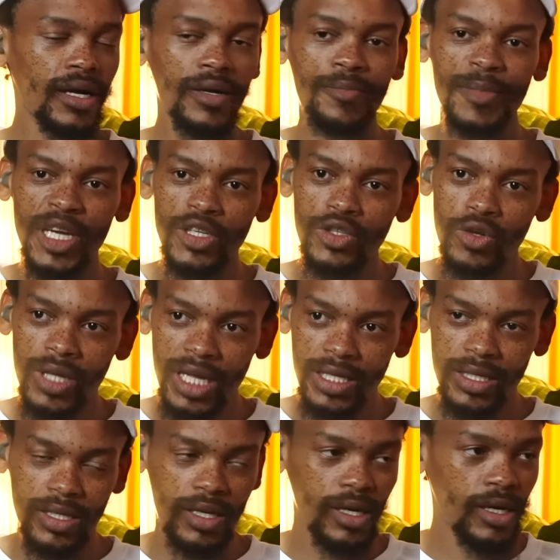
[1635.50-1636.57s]
made sure
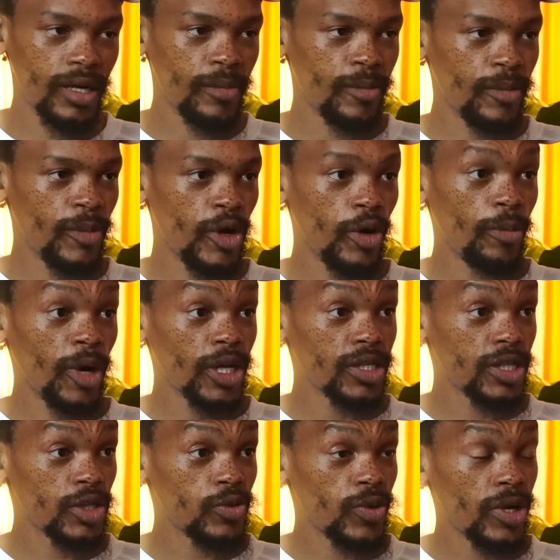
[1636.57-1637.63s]
that her
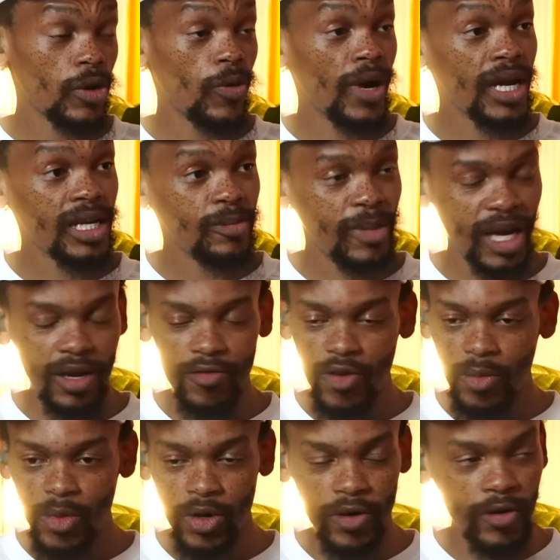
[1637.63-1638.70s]
masters were acquired back
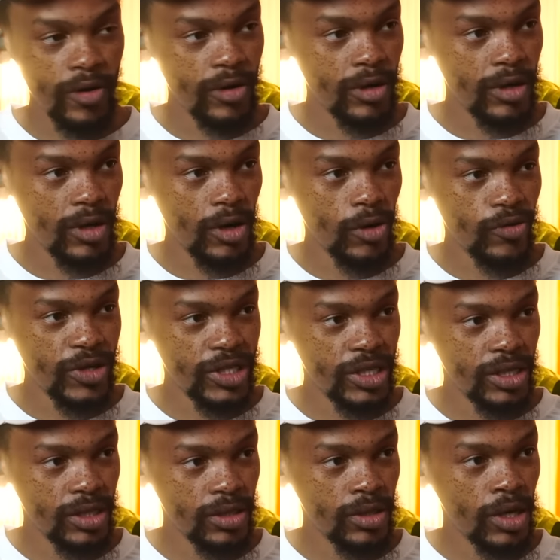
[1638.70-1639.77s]
from her
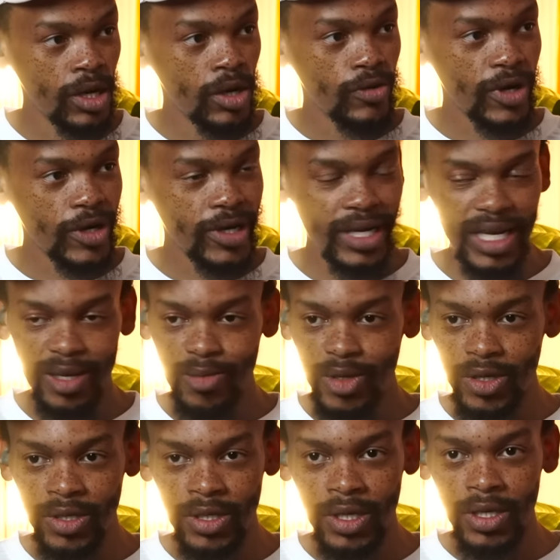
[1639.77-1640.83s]
original record
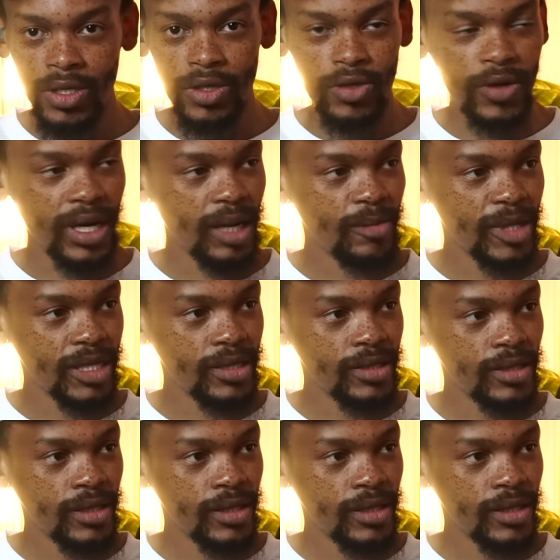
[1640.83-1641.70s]
label. You know what I mean?